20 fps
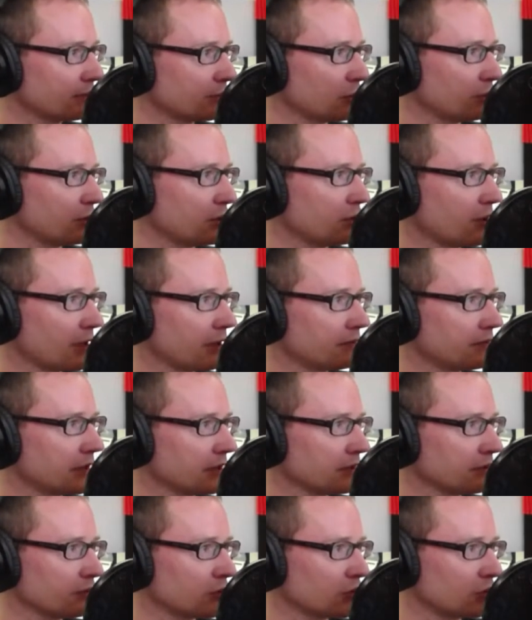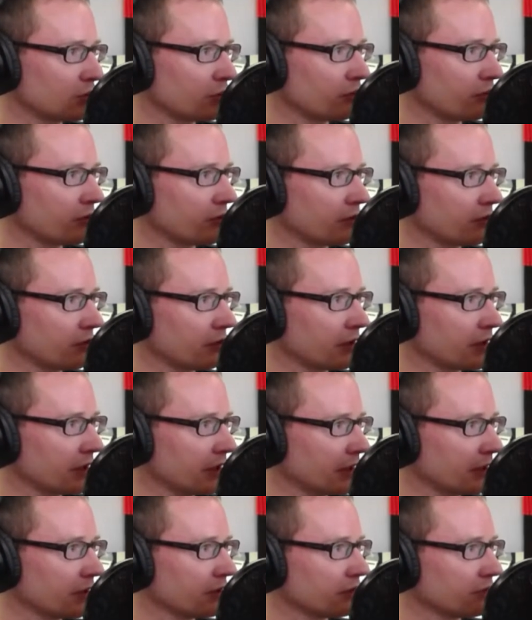So we do have data for
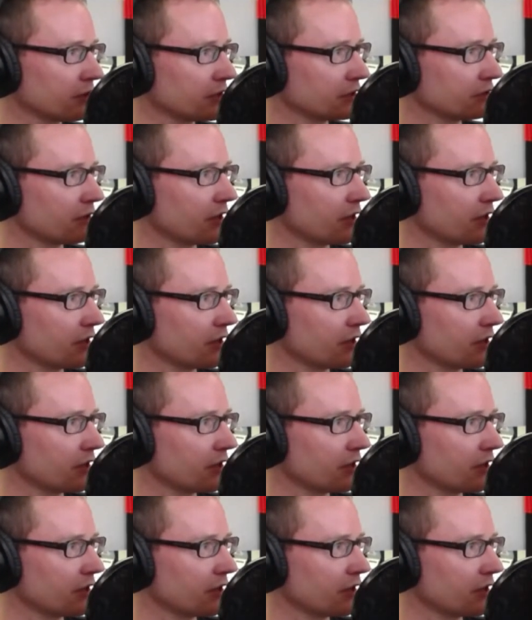239 countries